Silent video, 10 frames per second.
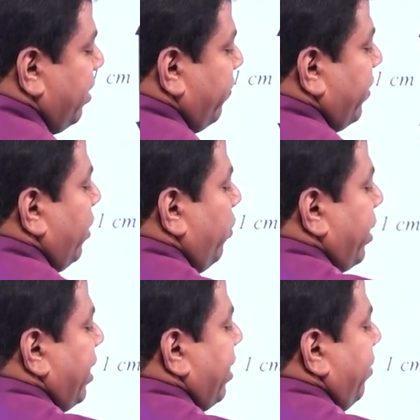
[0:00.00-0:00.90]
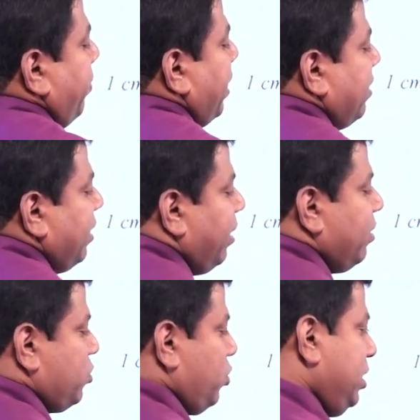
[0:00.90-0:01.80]
Then you can complete the,
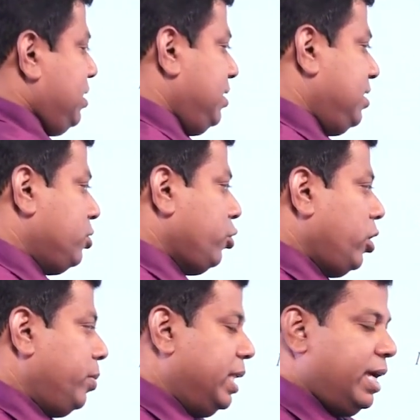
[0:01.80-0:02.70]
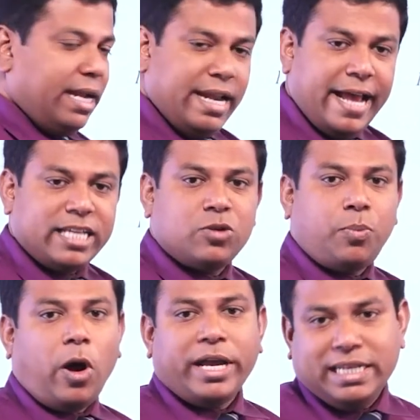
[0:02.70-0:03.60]
so this is going to be the next
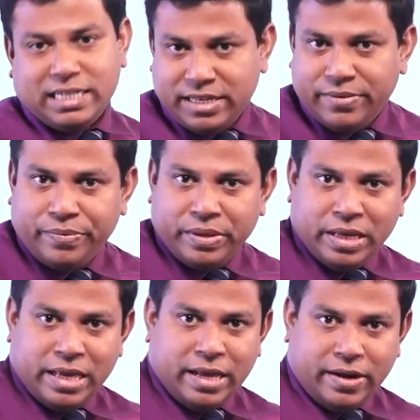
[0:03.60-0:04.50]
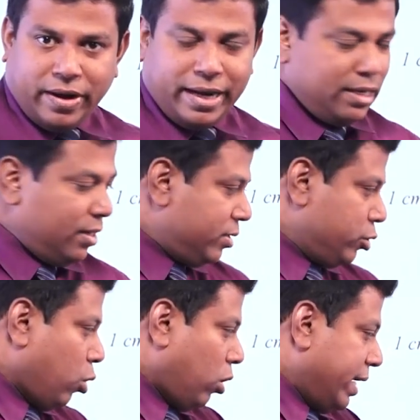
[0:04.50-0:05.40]
point, right?
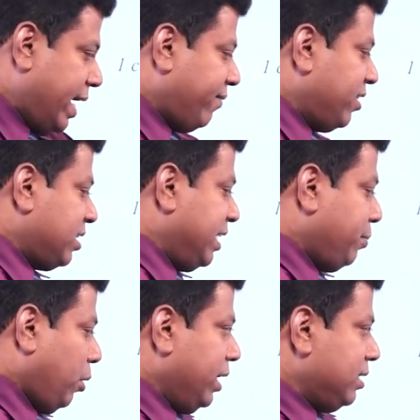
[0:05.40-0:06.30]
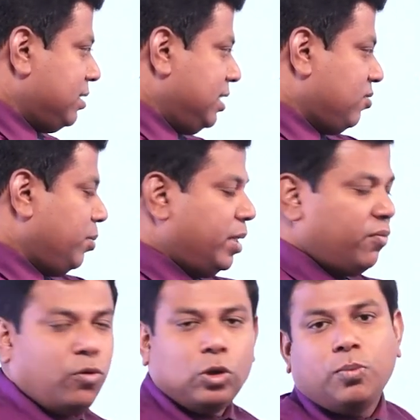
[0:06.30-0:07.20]
You already have the 3 points. This will be the
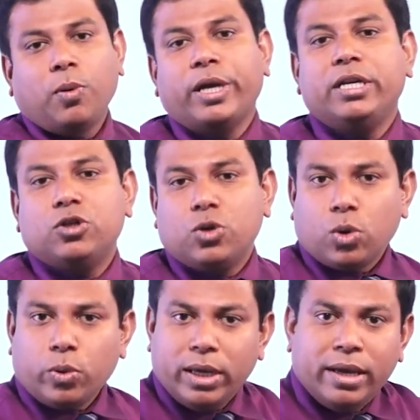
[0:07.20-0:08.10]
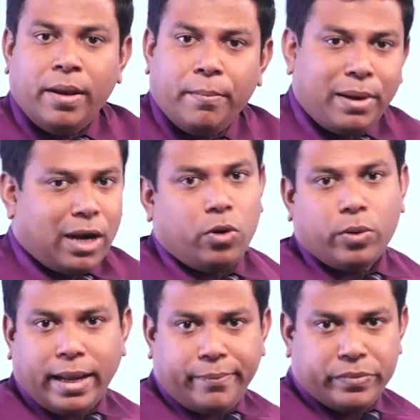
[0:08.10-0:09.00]
4th point to draw the
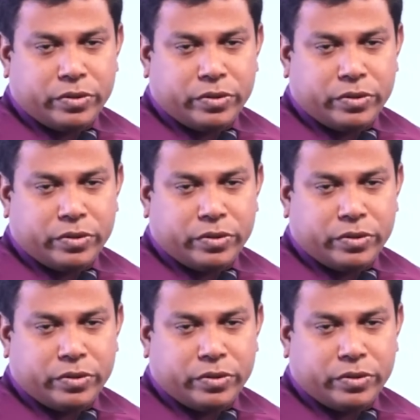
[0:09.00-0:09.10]
parallelogram.